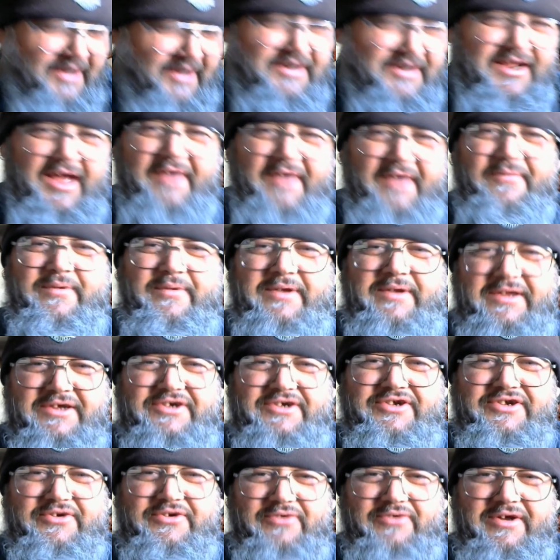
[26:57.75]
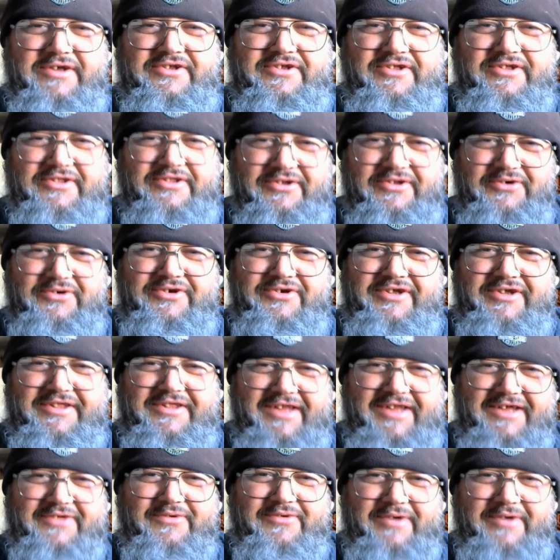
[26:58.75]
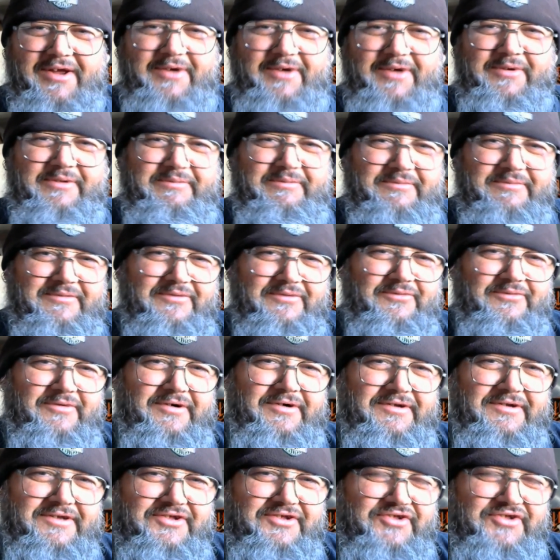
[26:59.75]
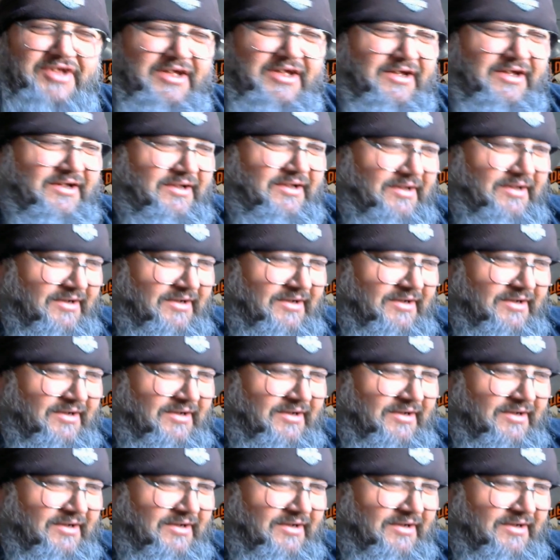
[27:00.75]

definition resolution, that's what I would want to say.